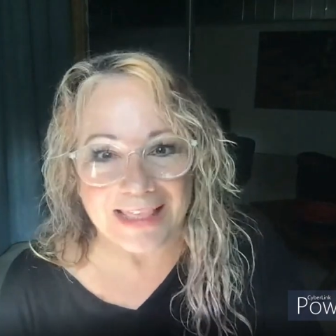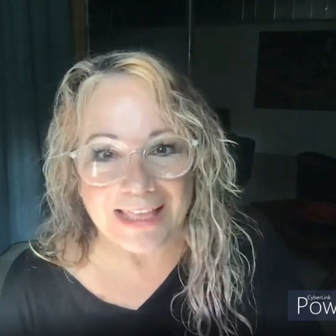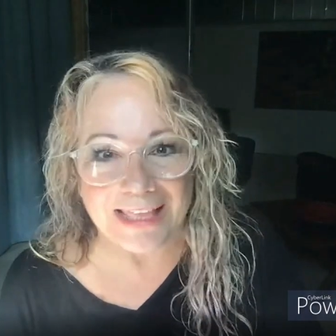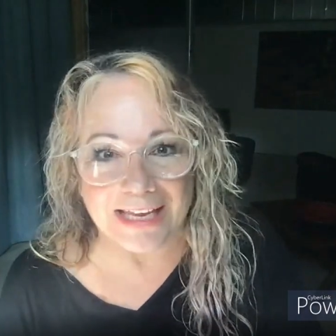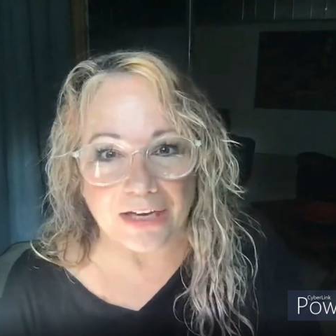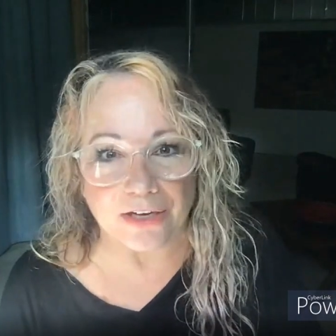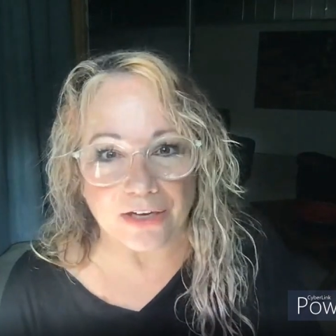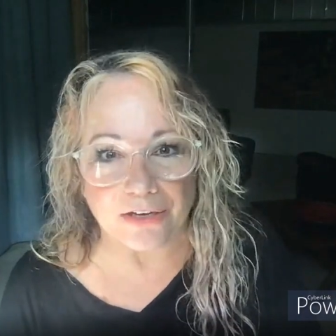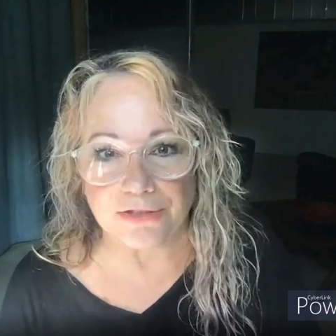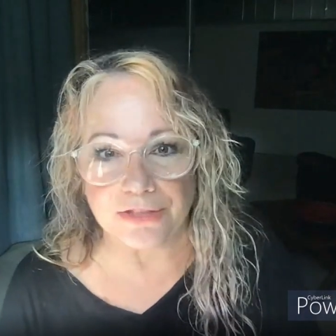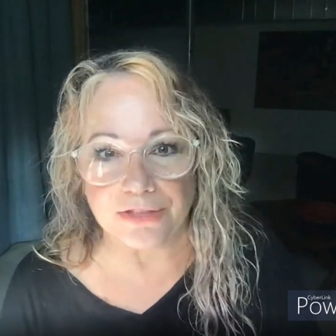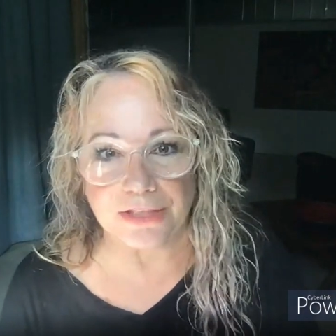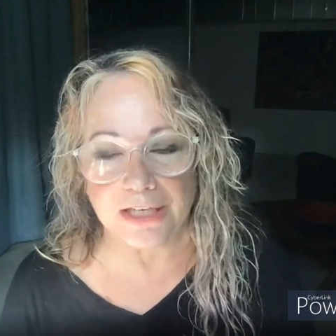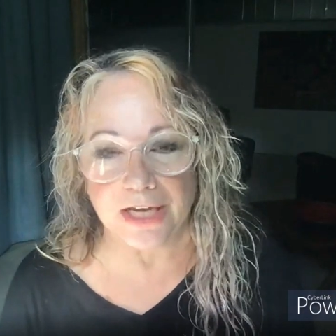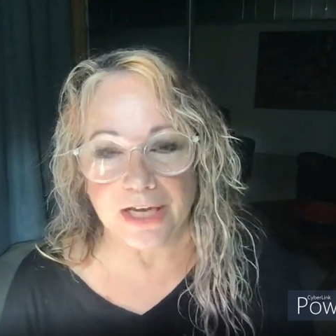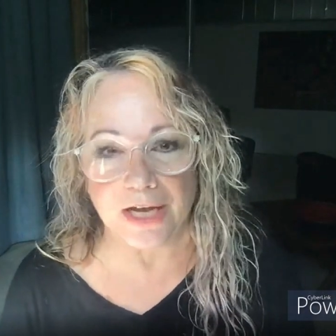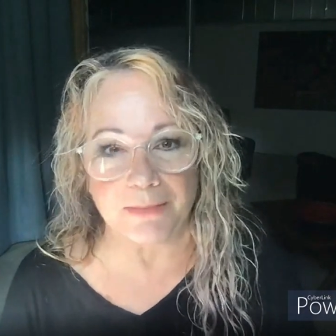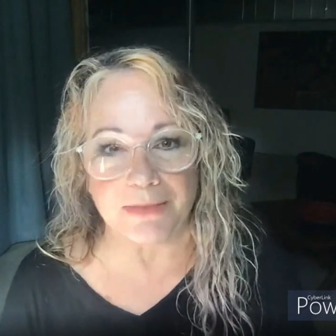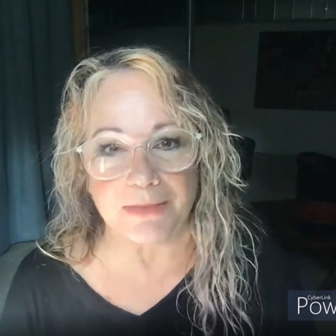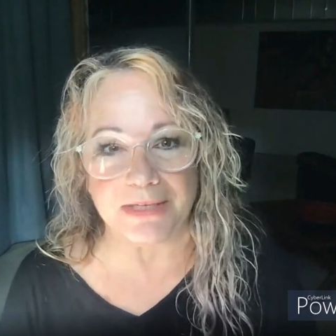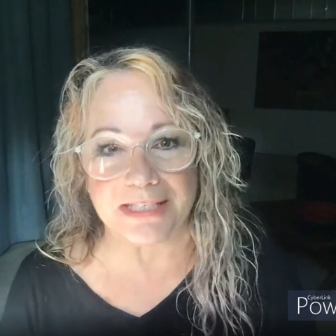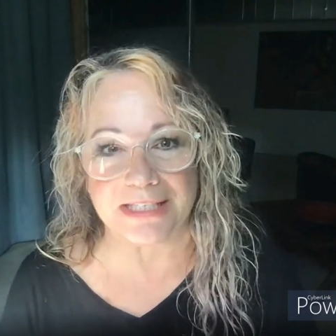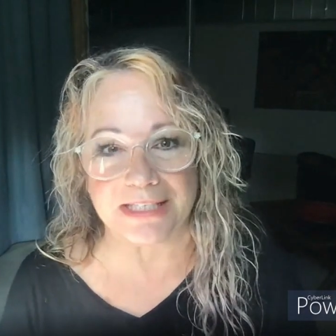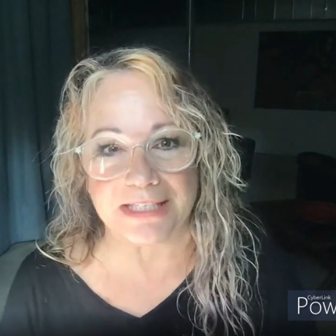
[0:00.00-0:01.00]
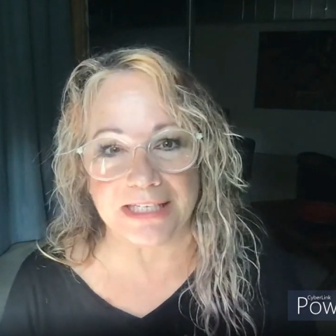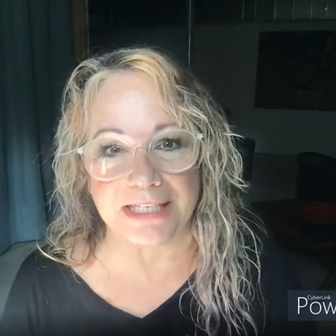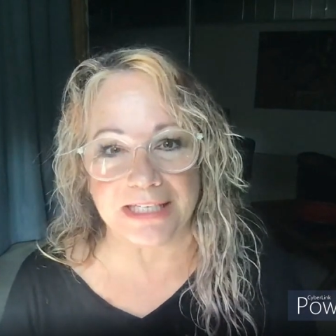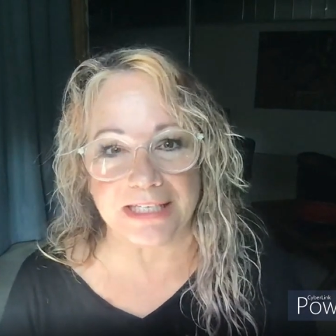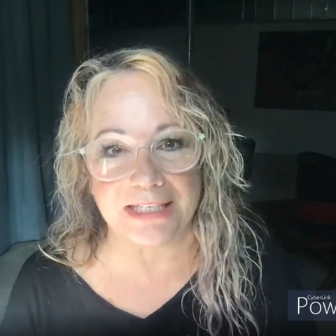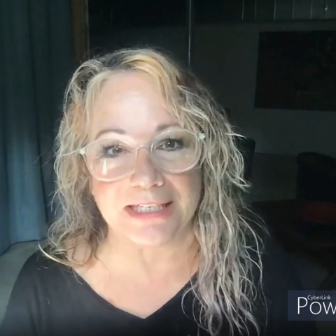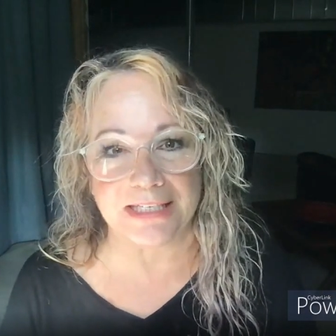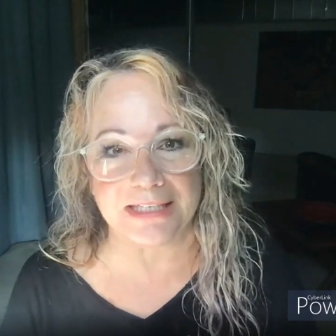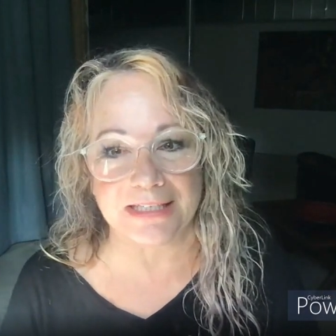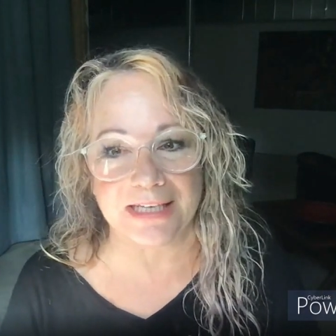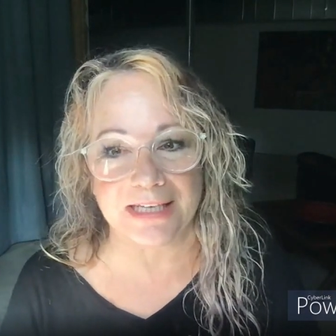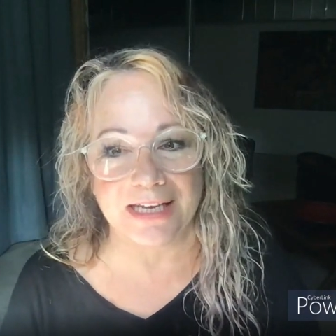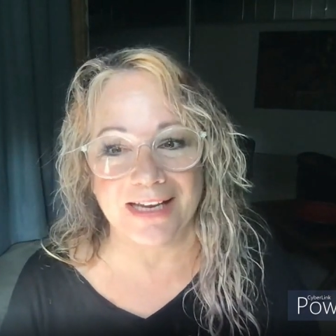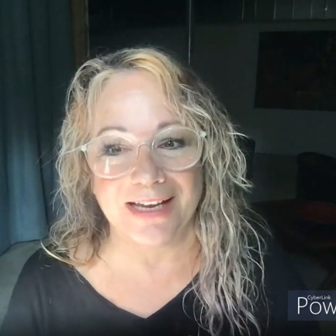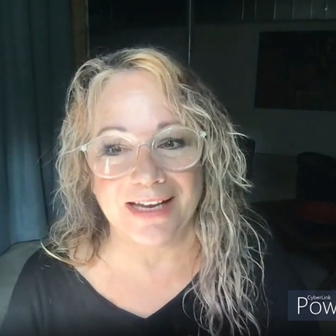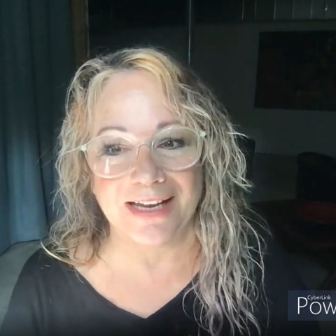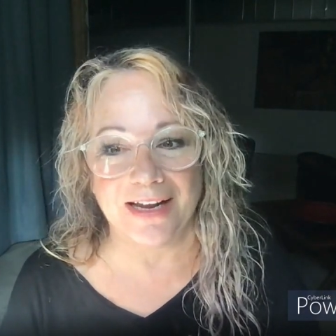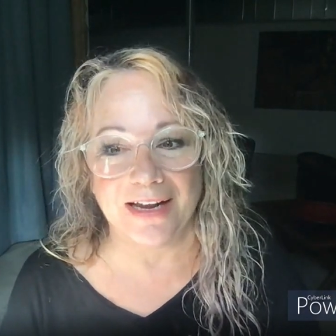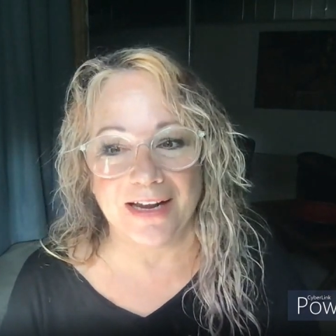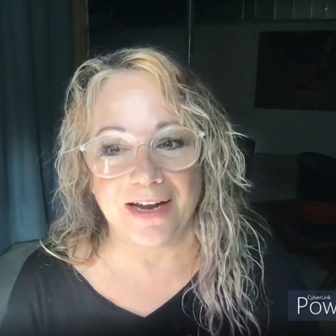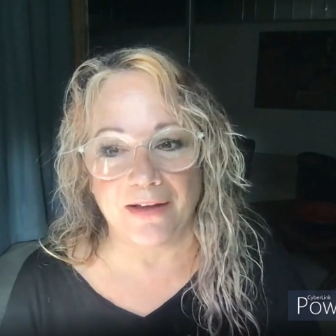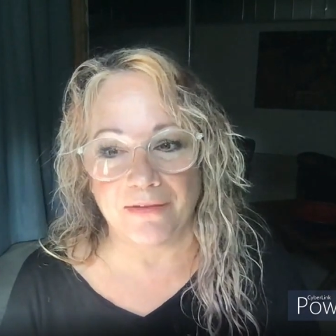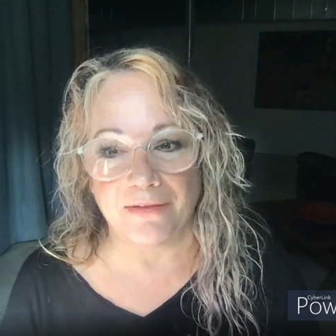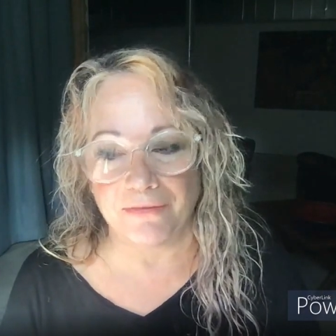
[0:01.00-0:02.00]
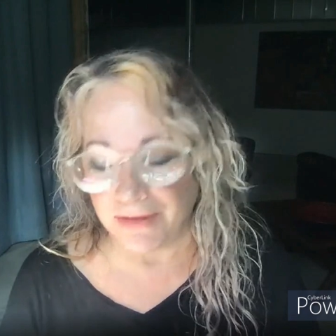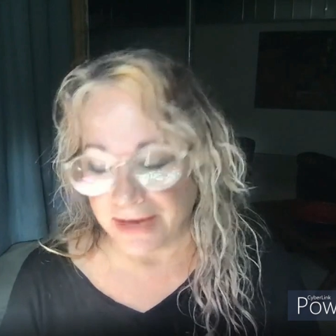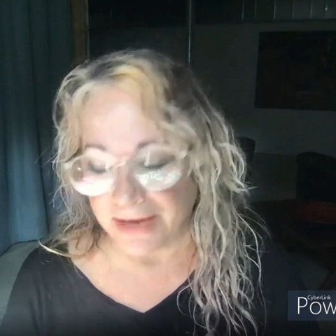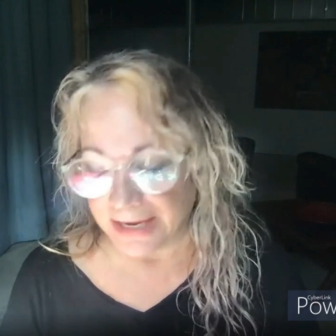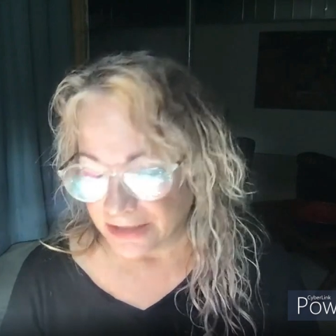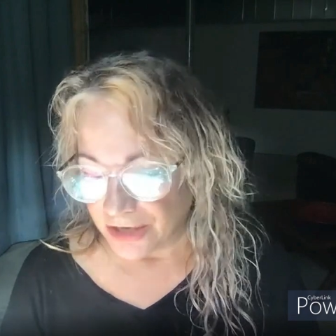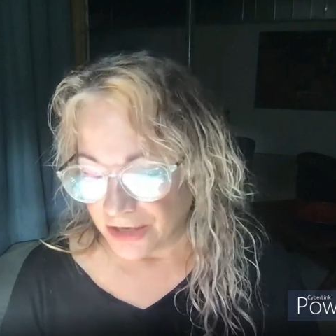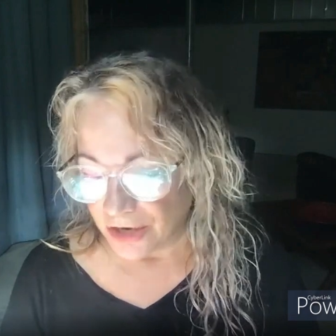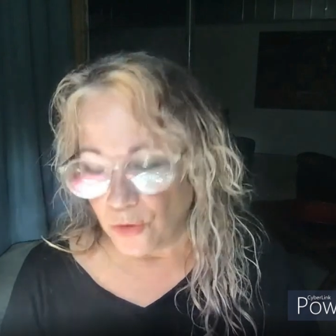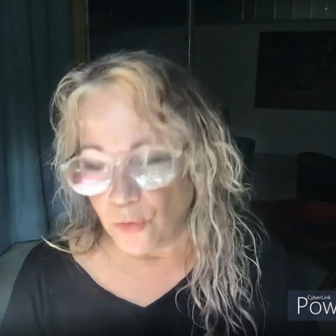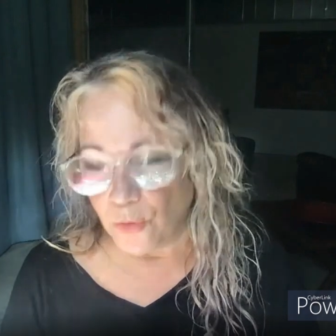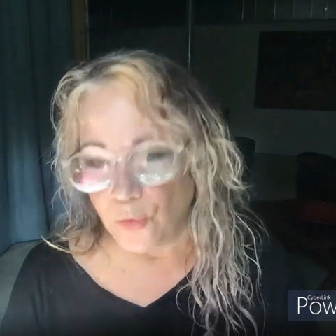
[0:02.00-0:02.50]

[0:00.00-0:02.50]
there to come and see this event.